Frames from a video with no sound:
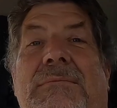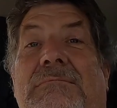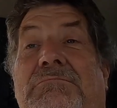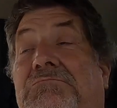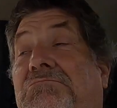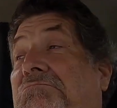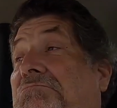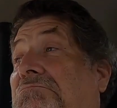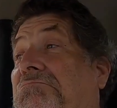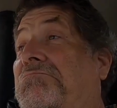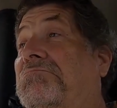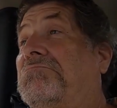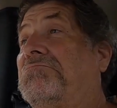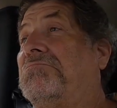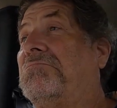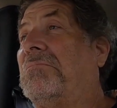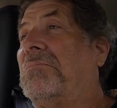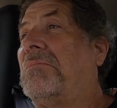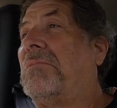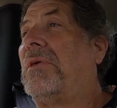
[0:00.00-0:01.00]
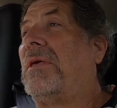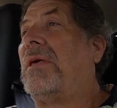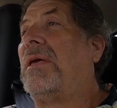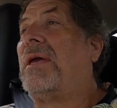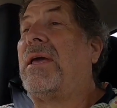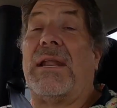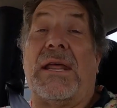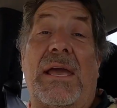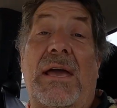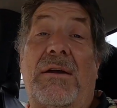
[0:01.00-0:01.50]
Hmm.
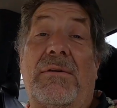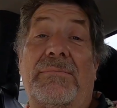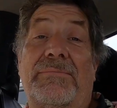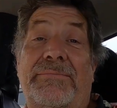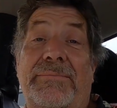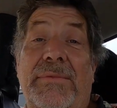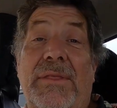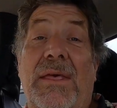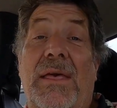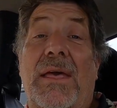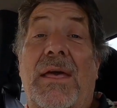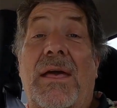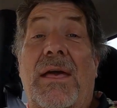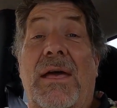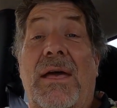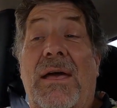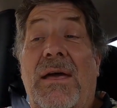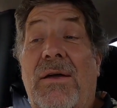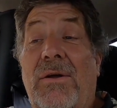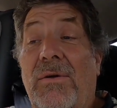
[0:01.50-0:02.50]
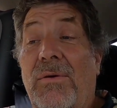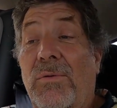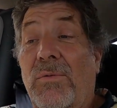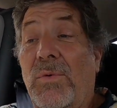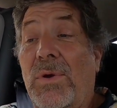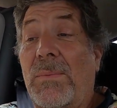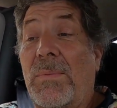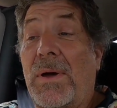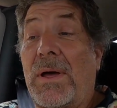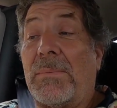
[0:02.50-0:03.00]
Anyhow,
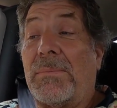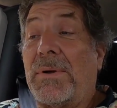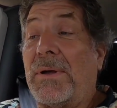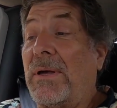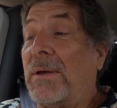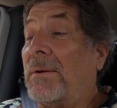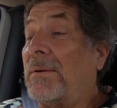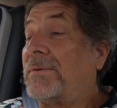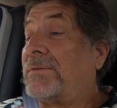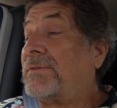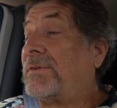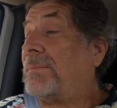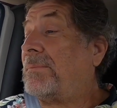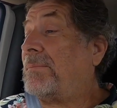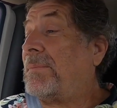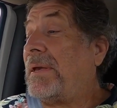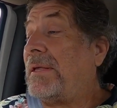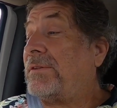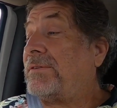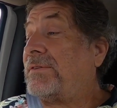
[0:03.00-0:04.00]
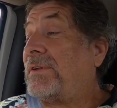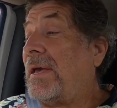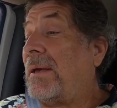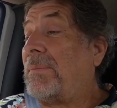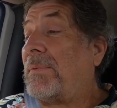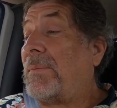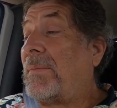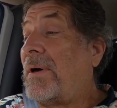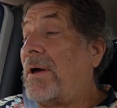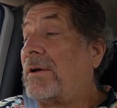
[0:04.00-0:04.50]
we bought a, uh, a meat
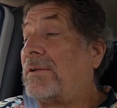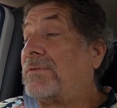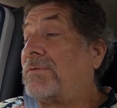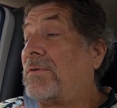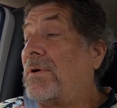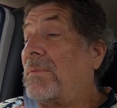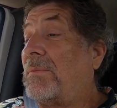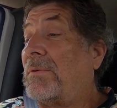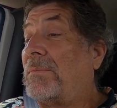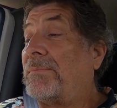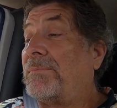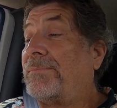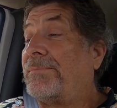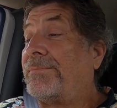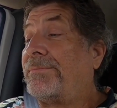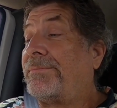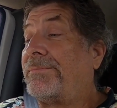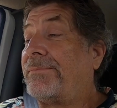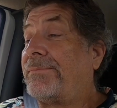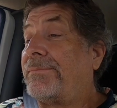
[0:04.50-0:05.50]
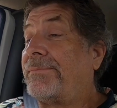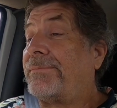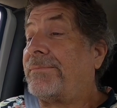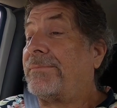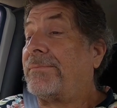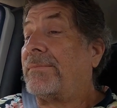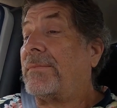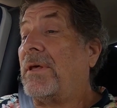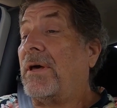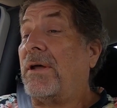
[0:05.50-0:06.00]
sample box from them.